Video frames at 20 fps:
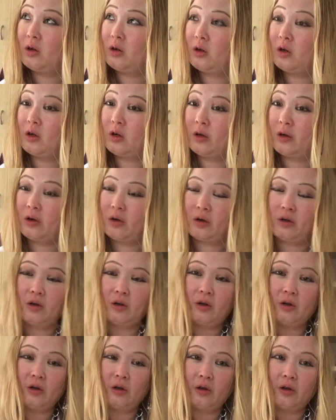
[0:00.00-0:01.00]

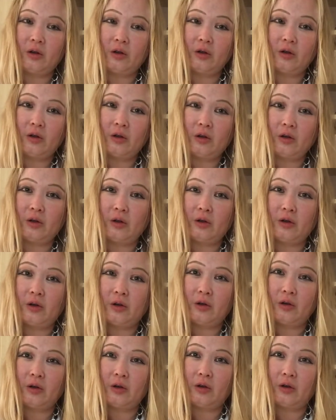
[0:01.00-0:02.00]

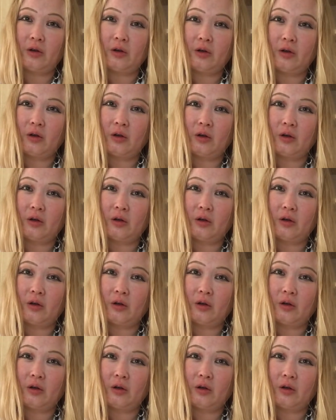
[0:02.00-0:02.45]
No one is speaking in this clip.